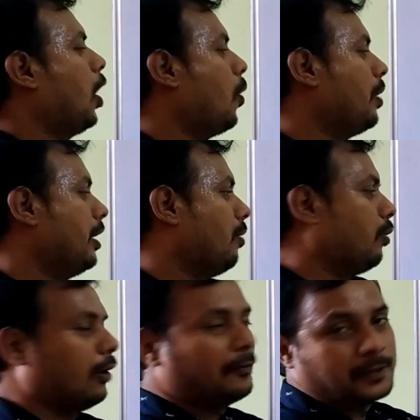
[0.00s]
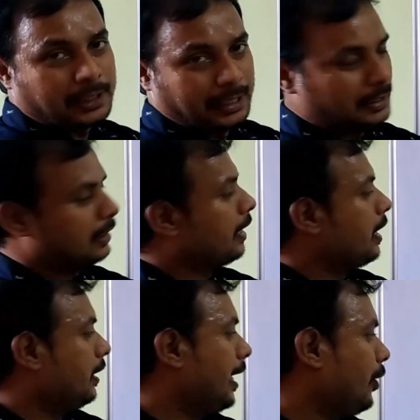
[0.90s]
how many number of states.
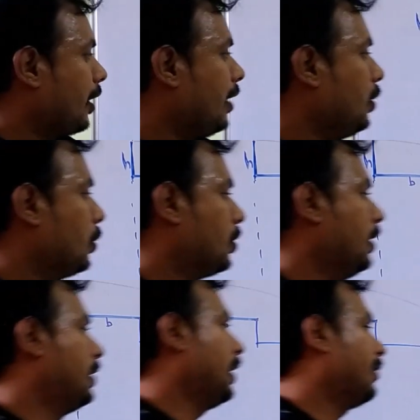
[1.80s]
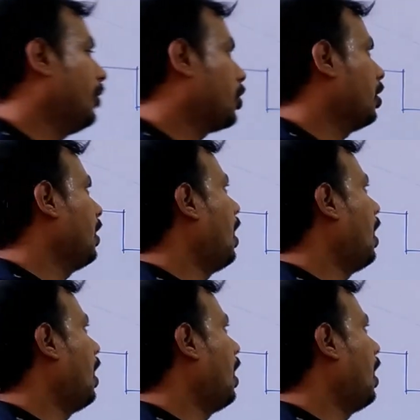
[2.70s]
Then you can use this equation